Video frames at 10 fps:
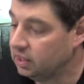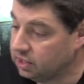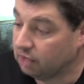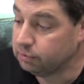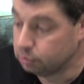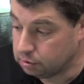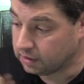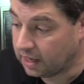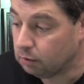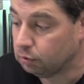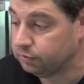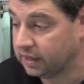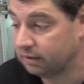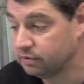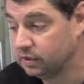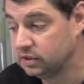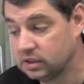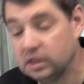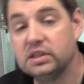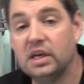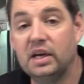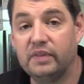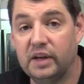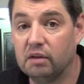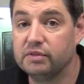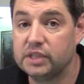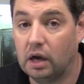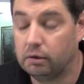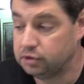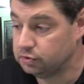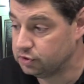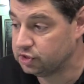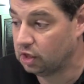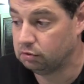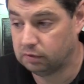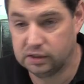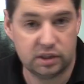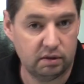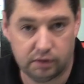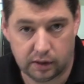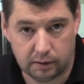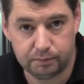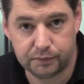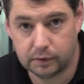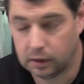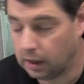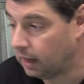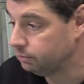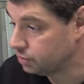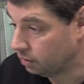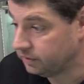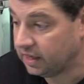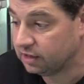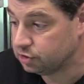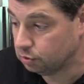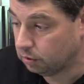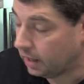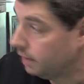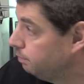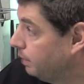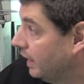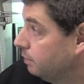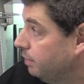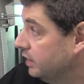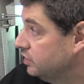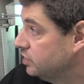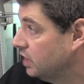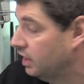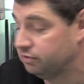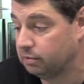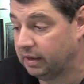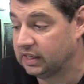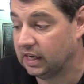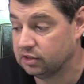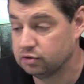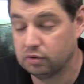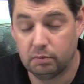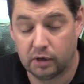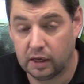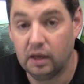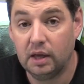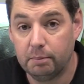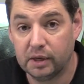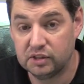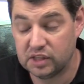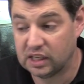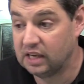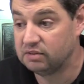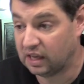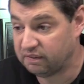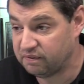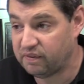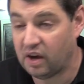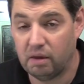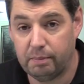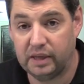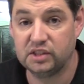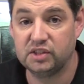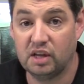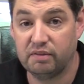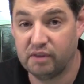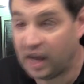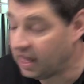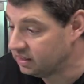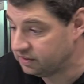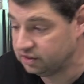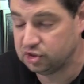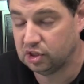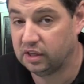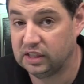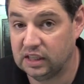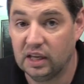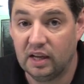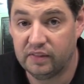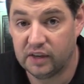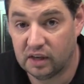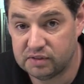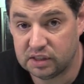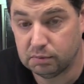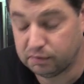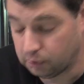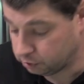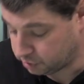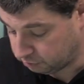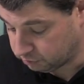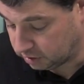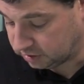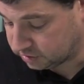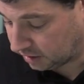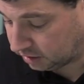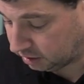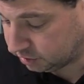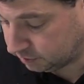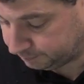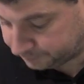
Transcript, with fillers: yeah, if we were doing Airwolf again, for instance, then obviously I would use the rest stuff on it. Uh, sorry, the actual uh, black base uh, from AK Extreme on it because it gives a far better stuff for anything shiny than I've seen before. So it really is that nice.